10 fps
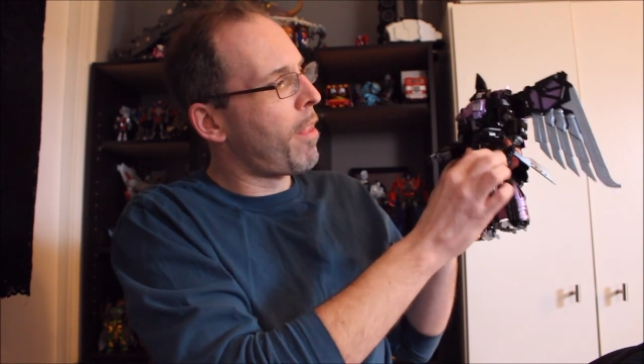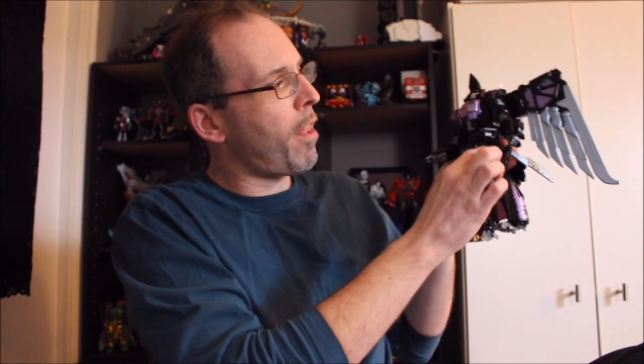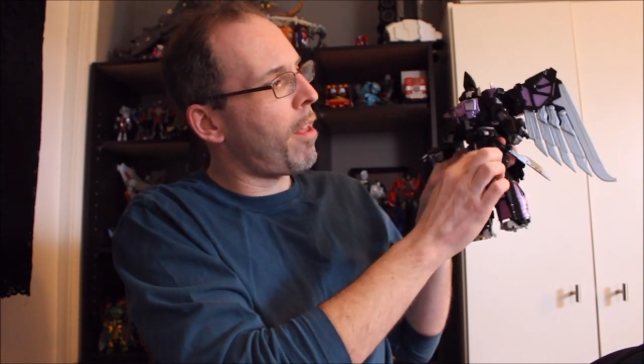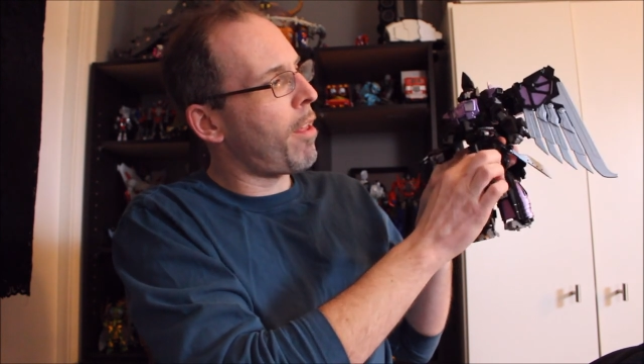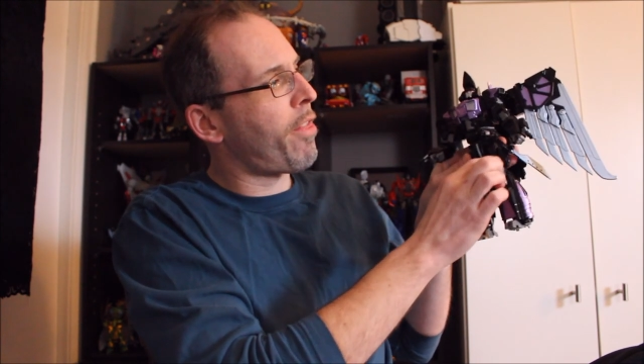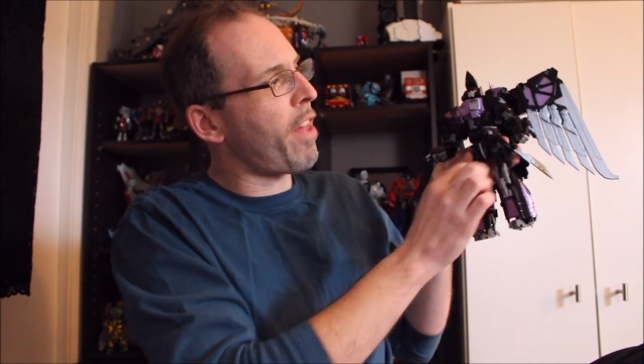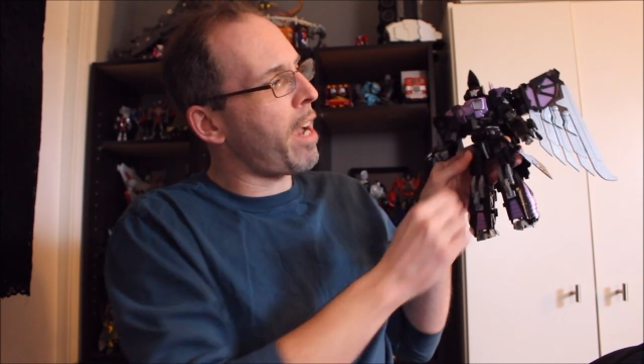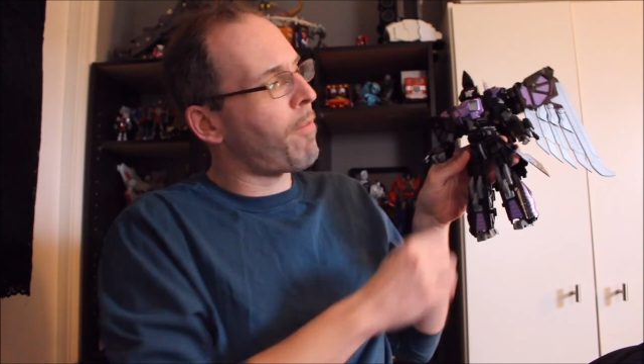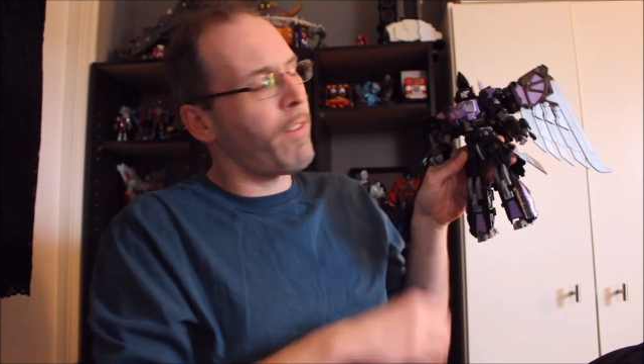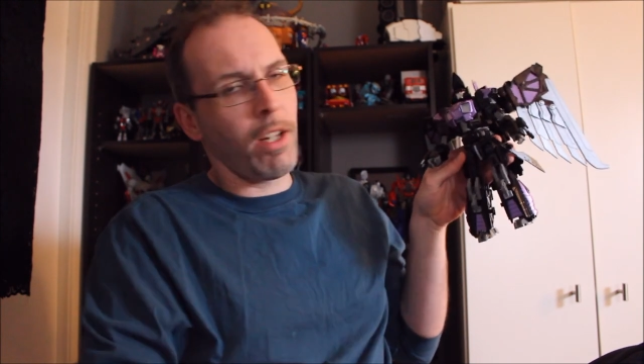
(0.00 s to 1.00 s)
The
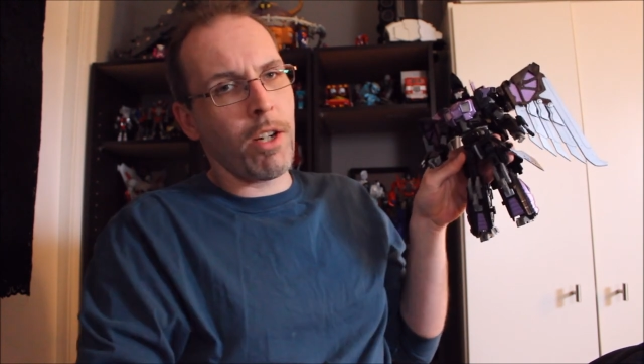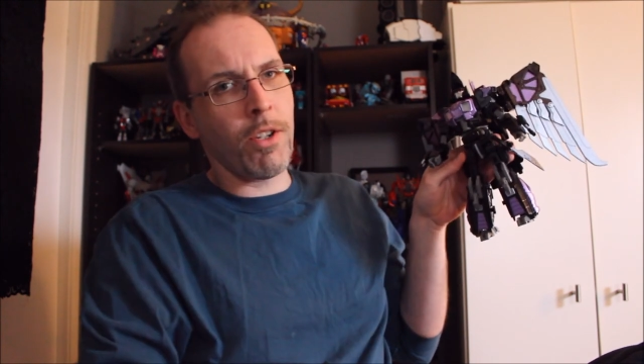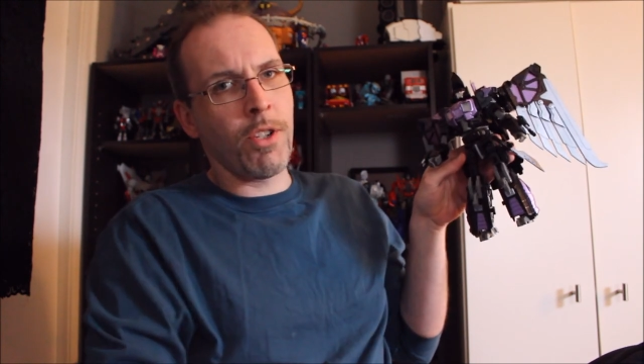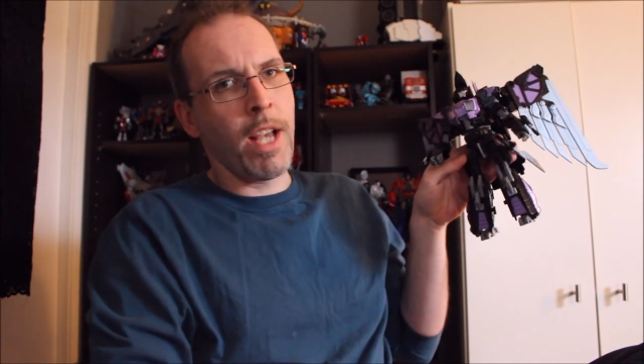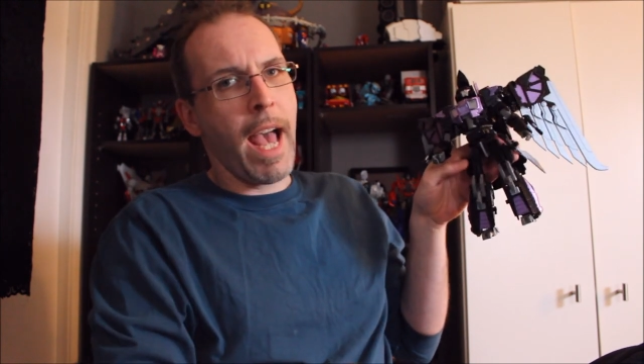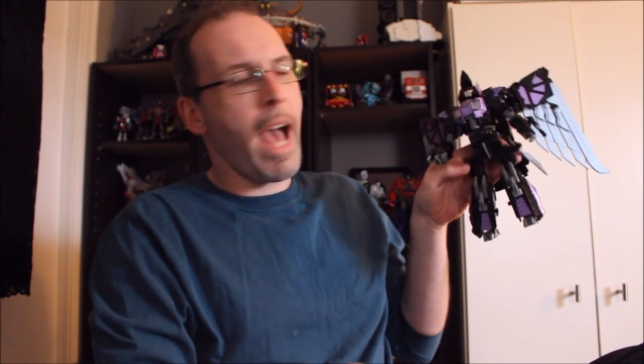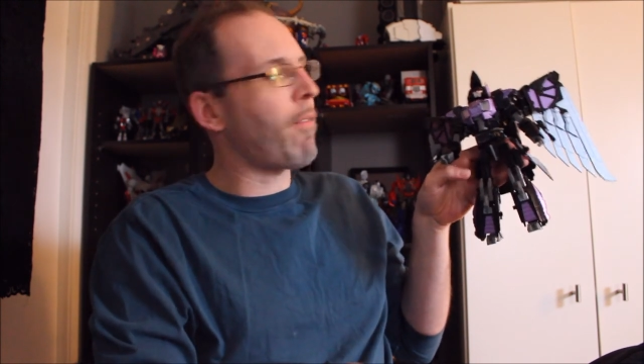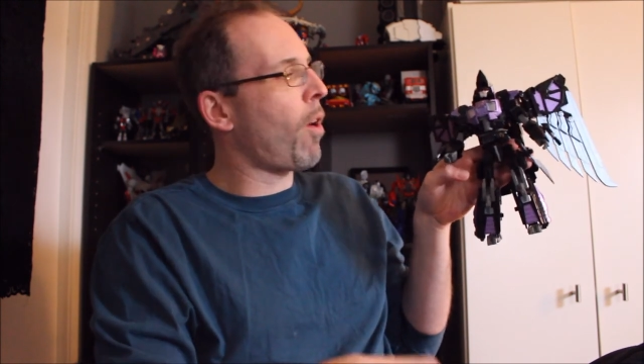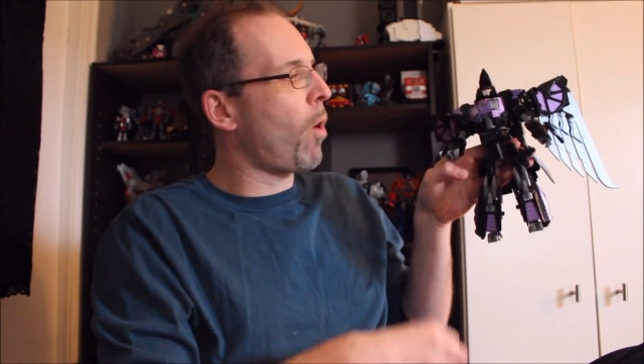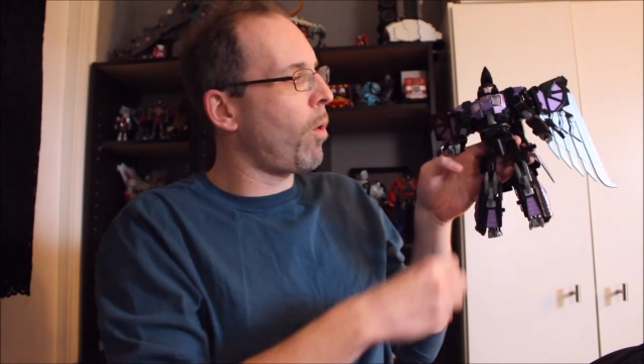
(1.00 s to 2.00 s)
thigh fillers
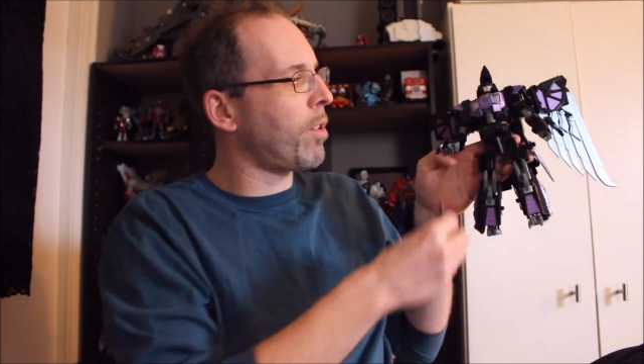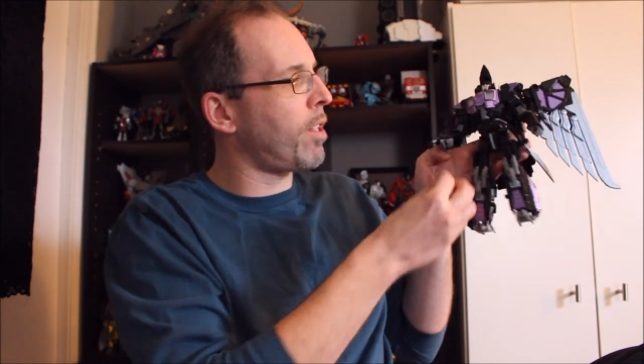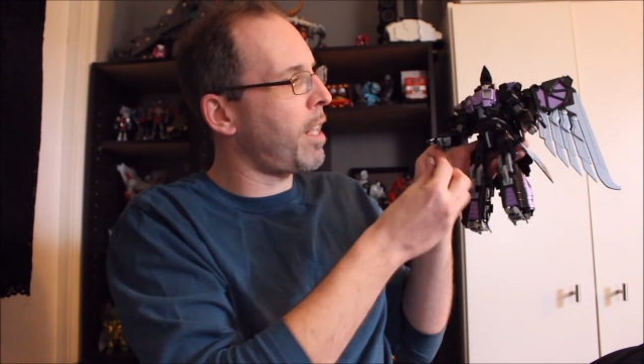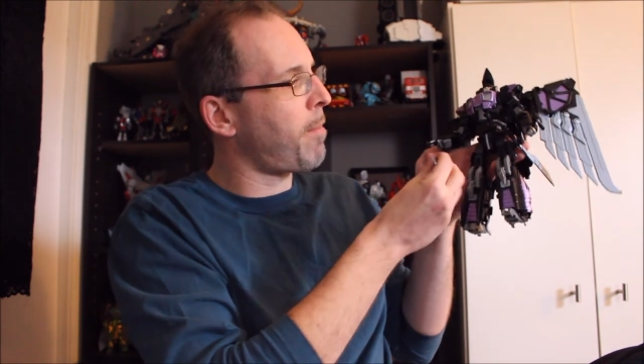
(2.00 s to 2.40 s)
have holes in